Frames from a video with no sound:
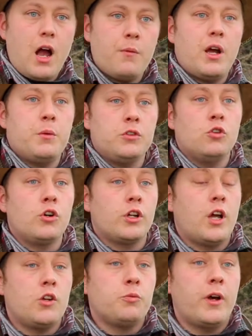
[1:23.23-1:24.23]
how I would
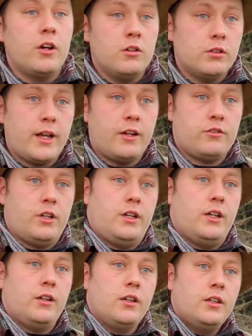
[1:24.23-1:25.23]
organise my own hedge
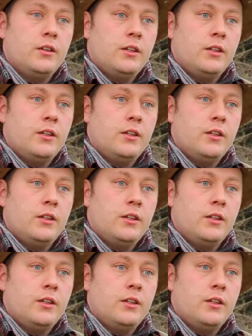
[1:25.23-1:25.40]
laying